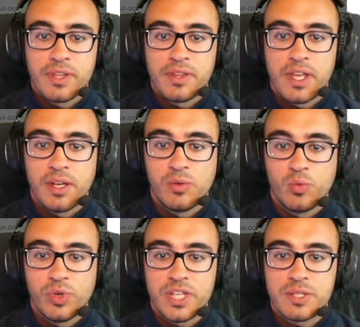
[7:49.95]
Then
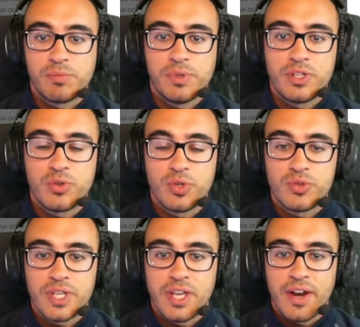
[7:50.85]
we just
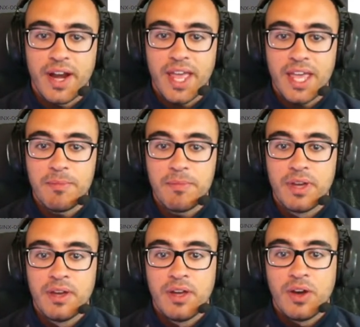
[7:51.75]
introduce here a name,
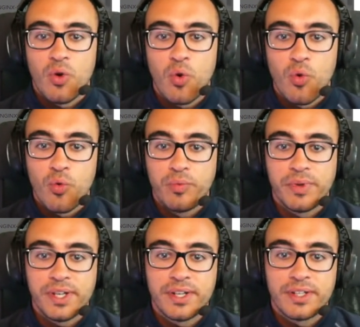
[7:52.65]

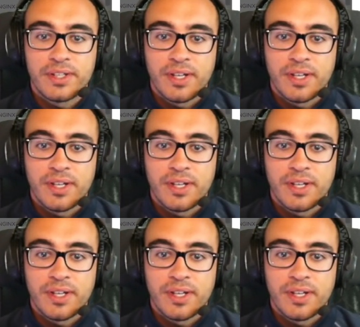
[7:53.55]
oVirt